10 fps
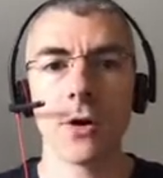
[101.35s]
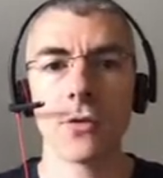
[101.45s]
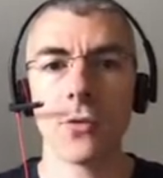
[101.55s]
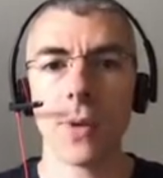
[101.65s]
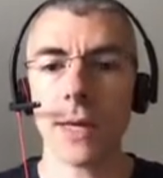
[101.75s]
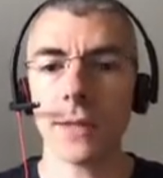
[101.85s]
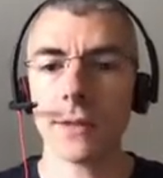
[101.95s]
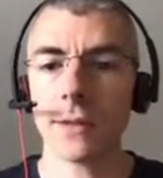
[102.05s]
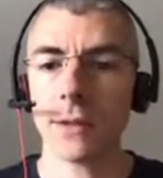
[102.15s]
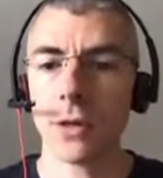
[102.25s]
On the
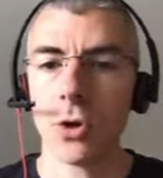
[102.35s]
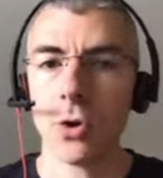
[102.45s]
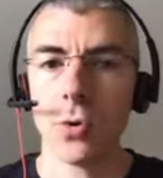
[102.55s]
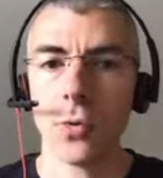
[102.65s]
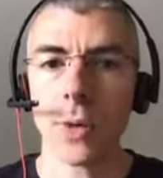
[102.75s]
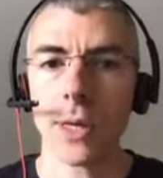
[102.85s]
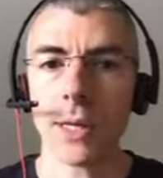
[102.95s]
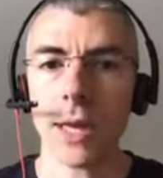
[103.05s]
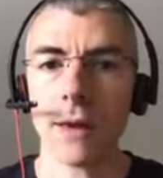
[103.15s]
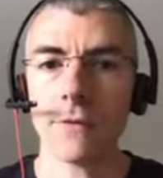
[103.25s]
right, we
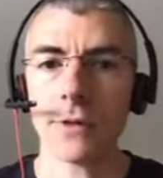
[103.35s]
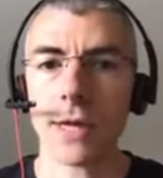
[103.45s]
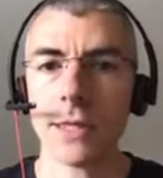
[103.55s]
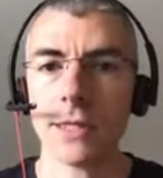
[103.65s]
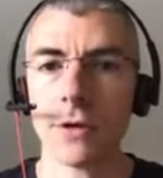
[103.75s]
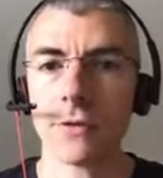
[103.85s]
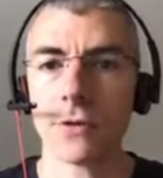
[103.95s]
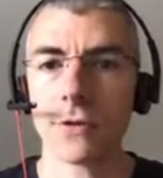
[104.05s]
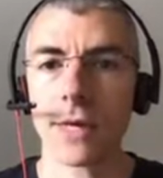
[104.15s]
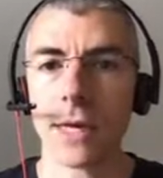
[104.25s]
can have an idea of
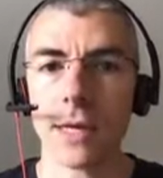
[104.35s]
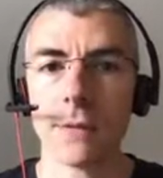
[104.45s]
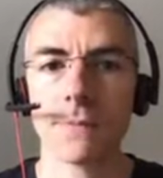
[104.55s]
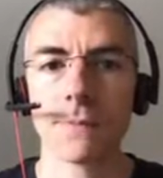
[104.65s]
the scale.